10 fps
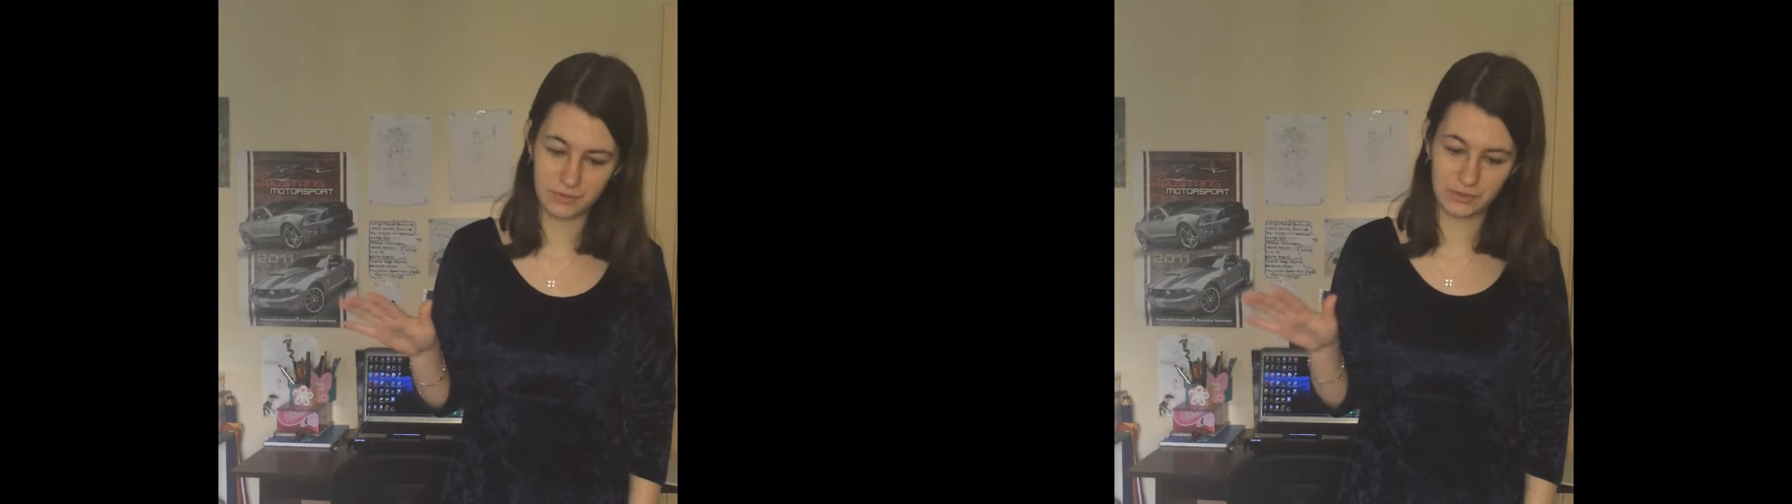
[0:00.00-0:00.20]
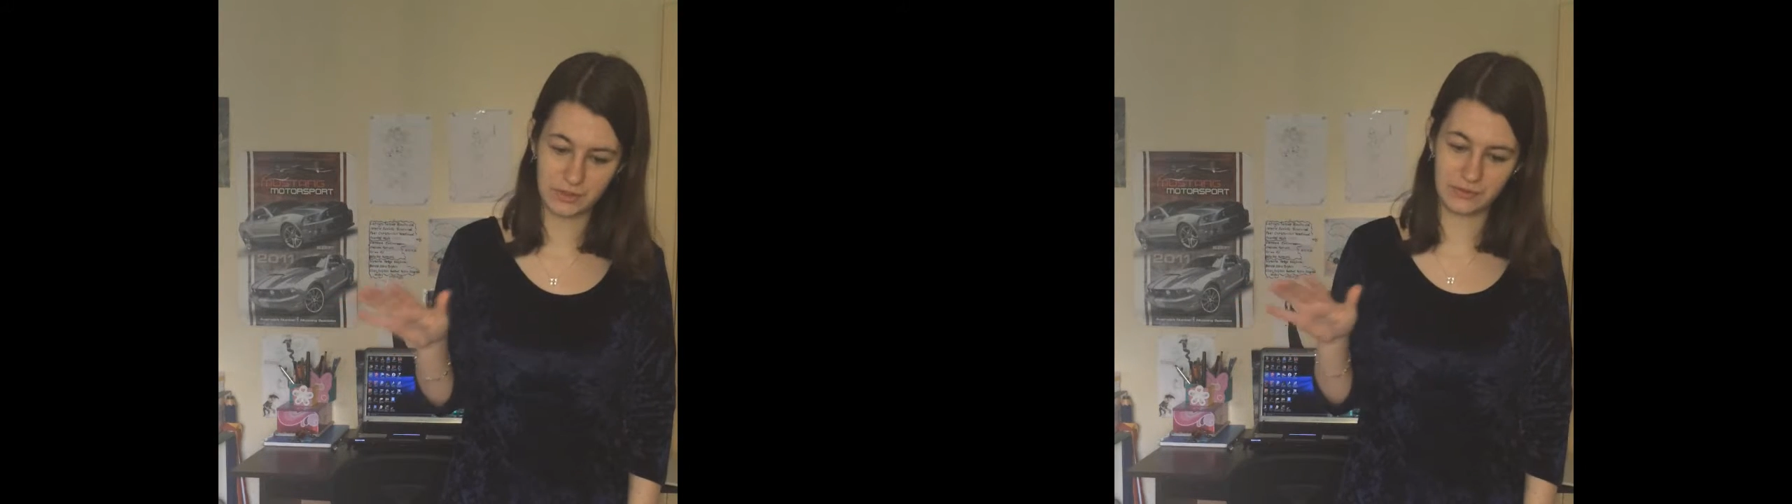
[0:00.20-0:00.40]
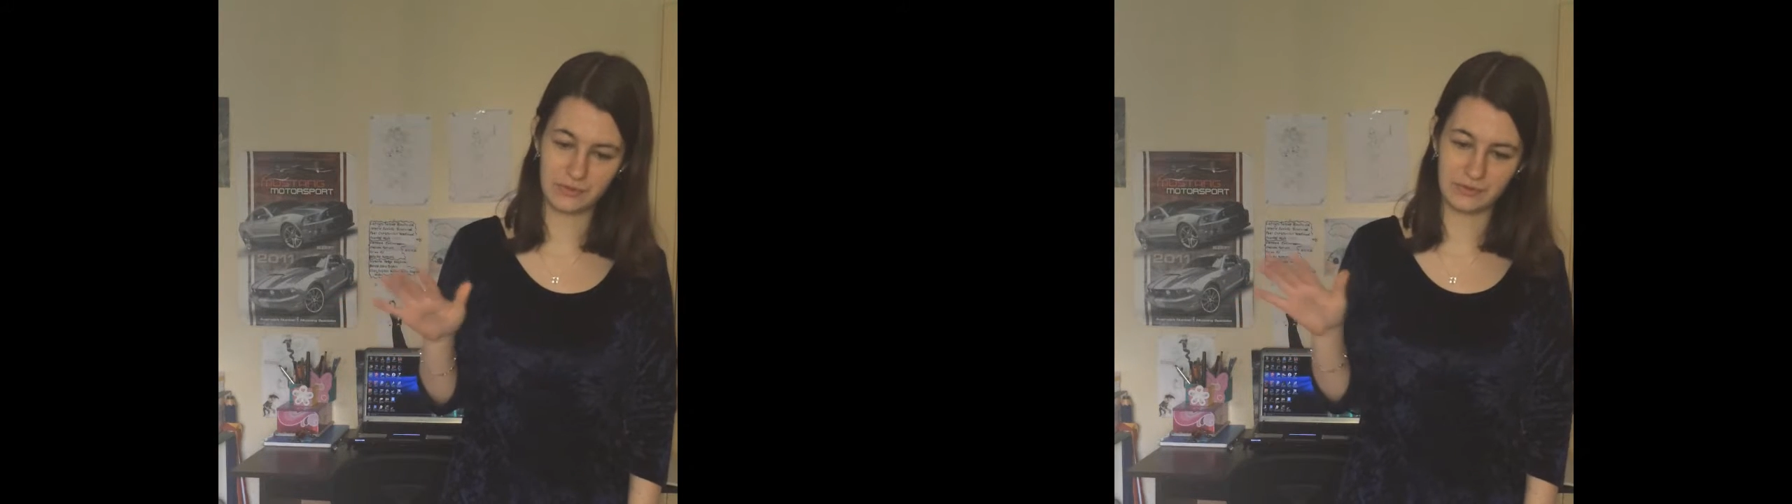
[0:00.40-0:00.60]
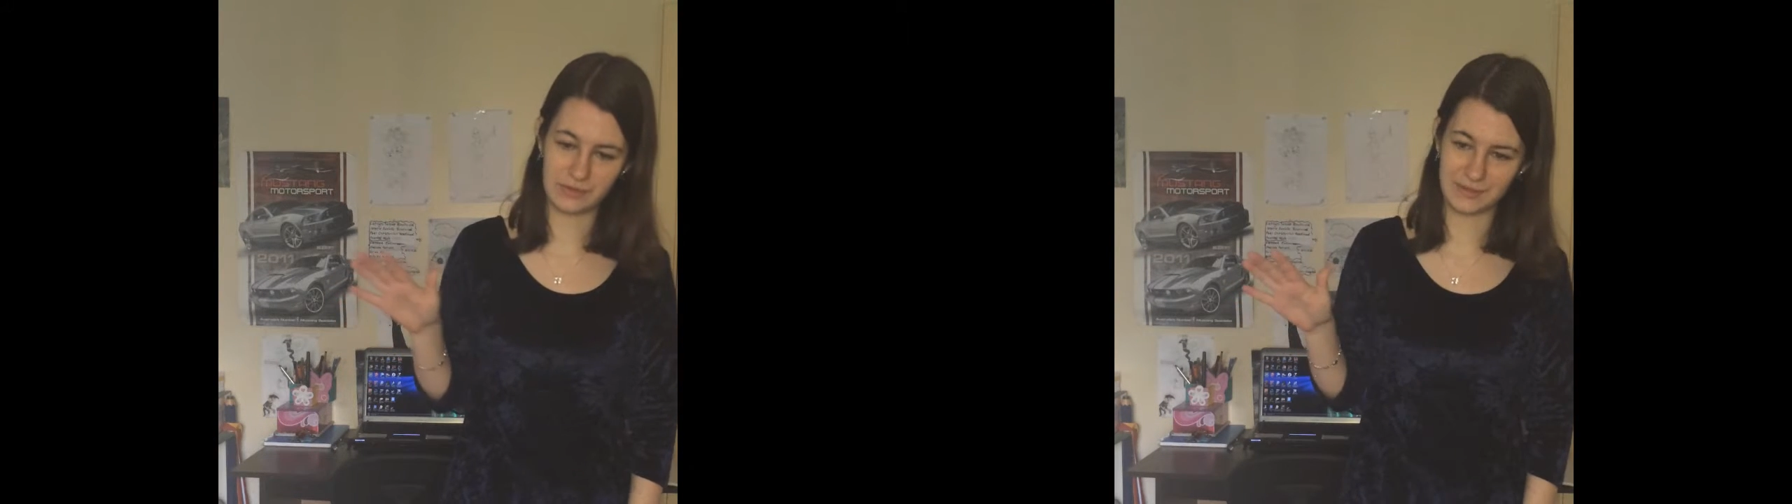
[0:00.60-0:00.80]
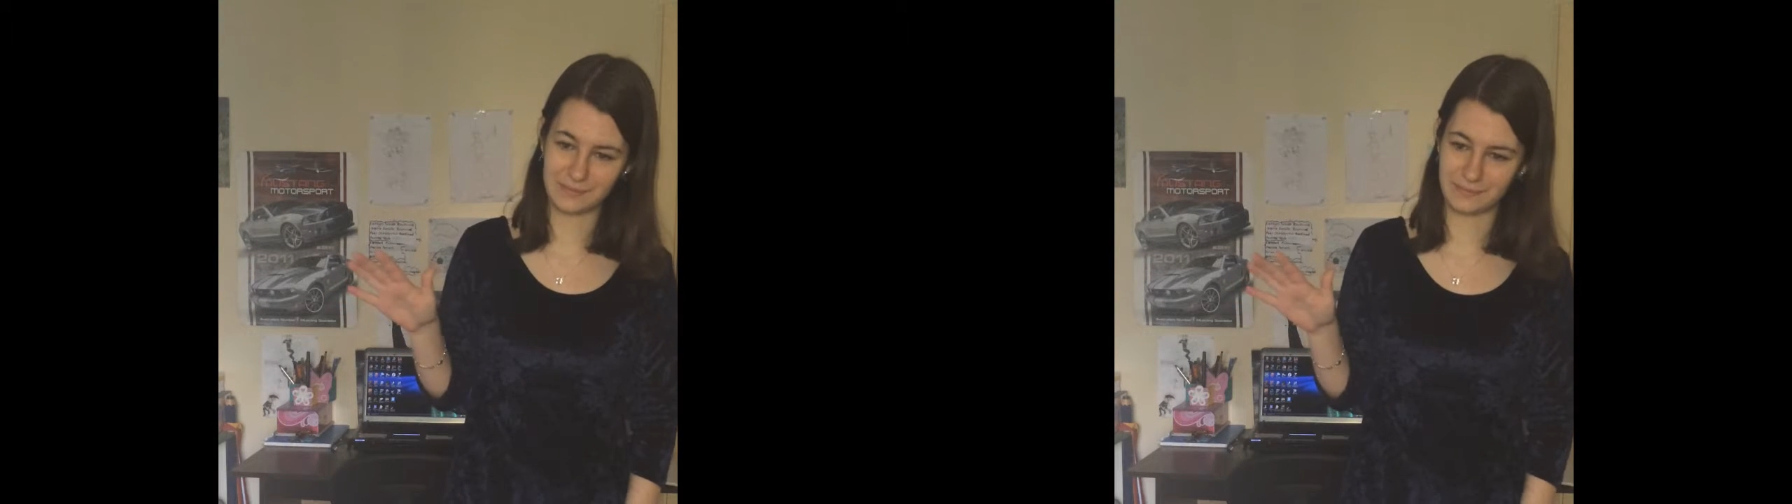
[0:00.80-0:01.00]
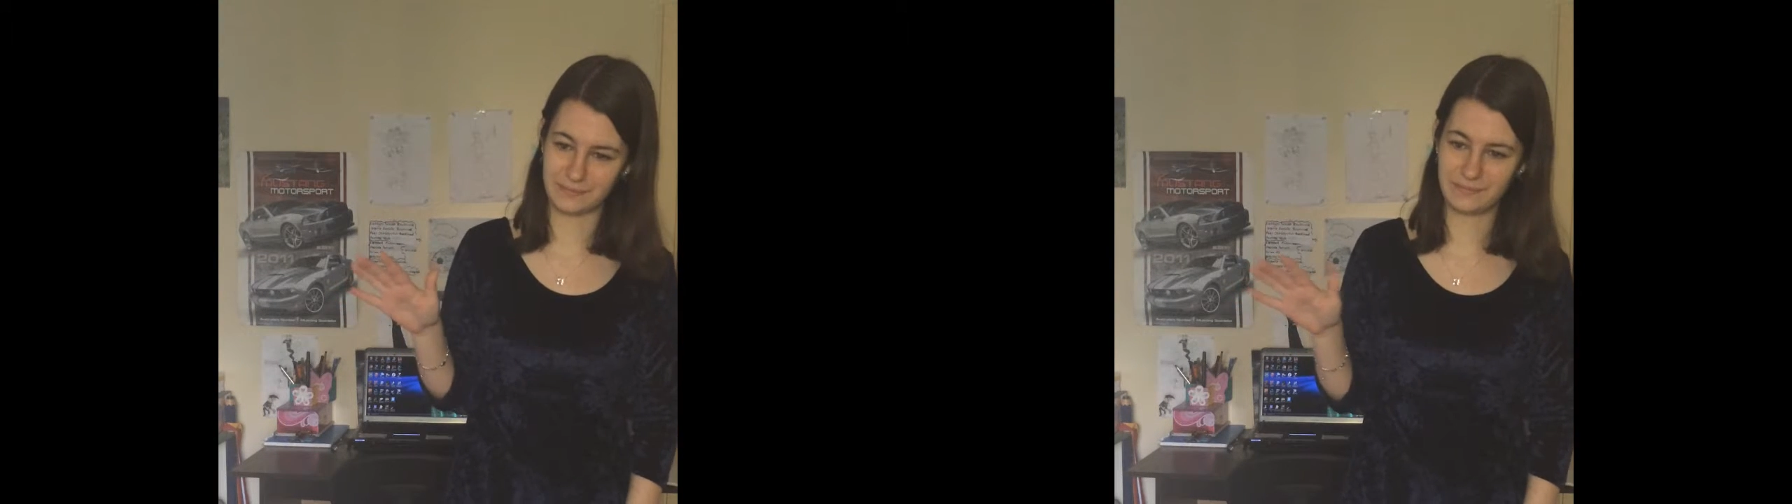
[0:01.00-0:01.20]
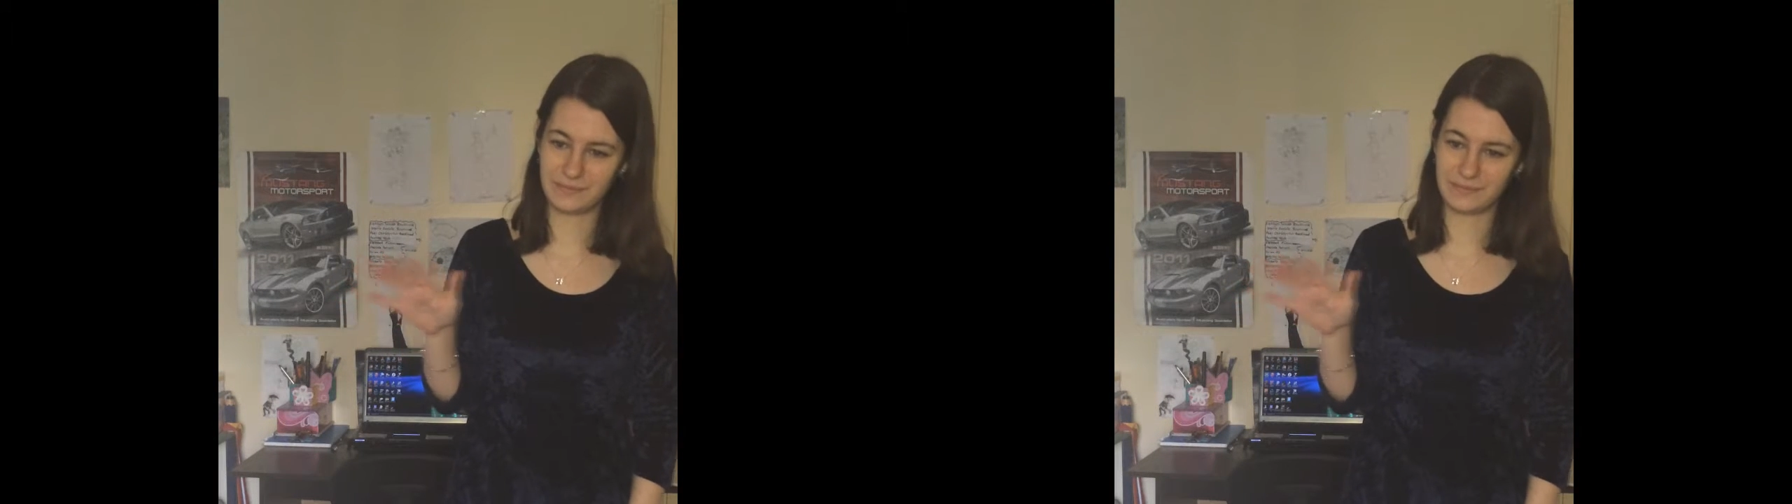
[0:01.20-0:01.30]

got it on